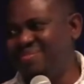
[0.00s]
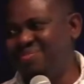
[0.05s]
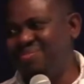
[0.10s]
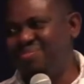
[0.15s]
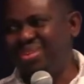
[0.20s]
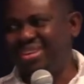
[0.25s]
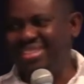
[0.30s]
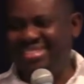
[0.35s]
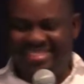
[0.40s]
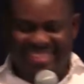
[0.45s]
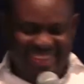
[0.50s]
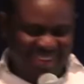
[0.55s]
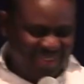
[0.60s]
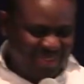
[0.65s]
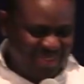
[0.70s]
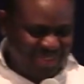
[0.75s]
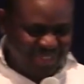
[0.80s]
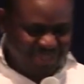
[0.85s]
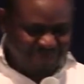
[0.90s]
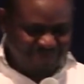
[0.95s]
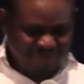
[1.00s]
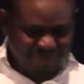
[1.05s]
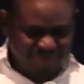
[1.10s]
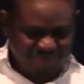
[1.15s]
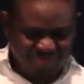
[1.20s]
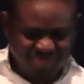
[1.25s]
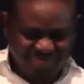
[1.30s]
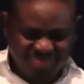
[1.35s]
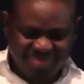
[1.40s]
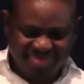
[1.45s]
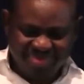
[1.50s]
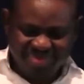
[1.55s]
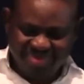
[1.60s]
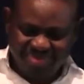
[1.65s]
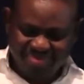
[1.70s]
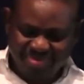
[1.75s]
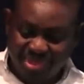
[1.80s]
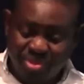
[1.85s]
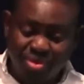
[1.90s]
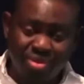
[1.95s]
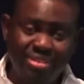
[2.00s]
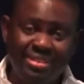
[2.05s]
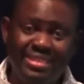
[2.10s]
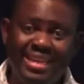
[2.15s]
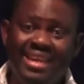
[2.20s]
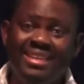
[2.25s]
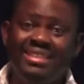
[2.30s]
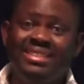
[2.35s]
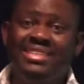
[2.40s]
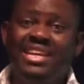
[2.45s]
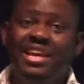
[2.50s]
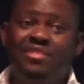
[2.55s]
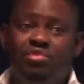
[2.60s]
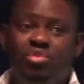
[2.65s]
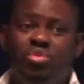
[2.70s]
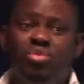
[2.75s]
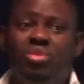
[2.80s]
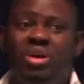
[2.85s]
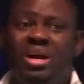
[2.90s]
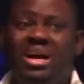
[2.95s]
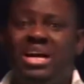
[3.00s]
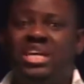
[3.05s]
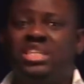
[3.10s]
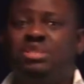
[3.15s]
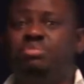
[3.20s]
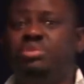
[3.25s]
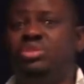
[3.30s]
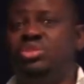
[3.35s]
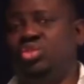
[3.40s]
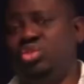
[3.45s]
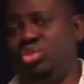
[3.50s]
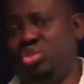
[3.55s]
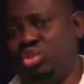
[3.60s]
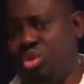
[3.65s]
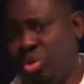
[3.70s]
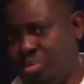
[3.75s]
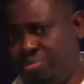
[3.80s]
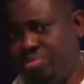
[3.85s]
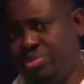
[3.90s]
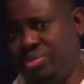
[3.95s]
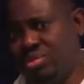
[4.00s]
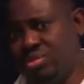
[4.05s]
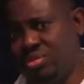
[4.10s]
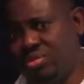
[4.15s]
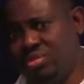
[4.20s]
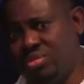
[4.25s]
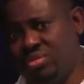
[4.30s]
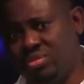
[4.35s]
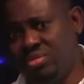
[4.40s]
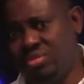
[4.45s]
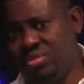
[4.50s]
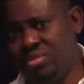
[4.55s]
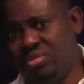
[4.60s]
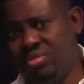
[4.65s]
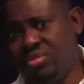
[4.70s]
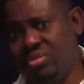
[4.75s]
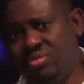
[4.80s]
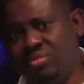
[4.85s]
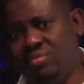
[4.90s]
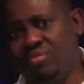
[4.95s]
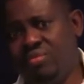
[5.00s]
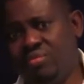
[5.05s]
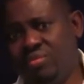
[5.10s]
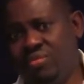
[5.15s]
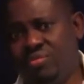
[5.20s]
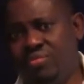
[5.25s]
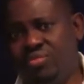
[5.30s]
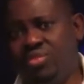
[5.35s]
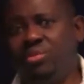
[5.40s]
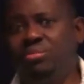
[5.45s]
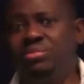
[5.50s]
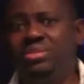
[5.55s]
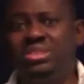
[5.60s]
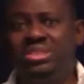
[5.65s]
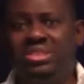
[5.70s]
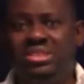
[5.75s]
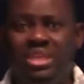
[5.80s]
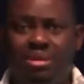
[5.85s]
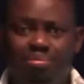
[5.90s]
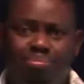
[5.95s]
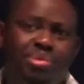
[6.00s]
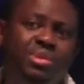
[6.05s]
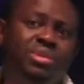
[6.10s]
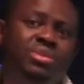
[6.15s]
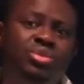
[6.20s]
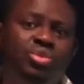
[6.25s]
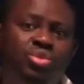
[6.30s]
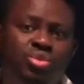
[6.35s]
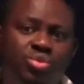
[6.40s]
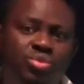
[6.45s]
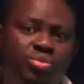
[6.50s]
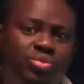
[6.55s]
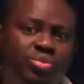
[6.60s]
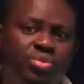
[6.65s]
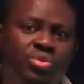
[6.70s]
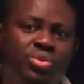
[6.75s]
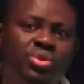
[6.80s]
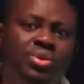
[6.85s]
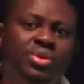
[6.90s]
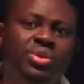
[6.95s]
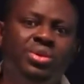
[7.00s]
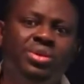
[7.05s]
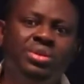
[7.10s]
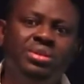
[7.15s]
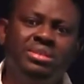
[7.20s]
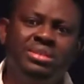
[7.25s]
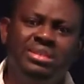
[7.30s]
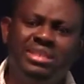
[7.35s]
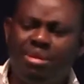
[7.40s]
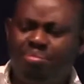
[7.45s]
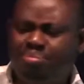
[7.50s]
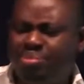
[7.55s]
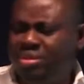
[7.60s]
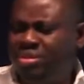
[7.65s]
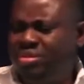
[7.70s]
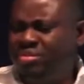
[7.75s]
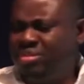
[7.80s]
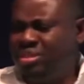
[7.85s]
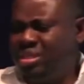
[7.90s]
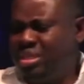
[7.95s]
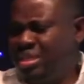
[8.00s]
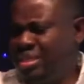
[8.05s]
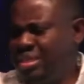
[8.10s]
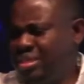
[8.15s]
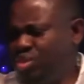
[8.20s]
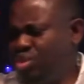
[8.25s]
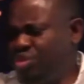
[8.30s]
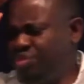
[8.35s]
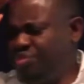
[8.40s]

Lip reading: Praise the Lord. Because that devil has been stopped from sapping you. Sapping your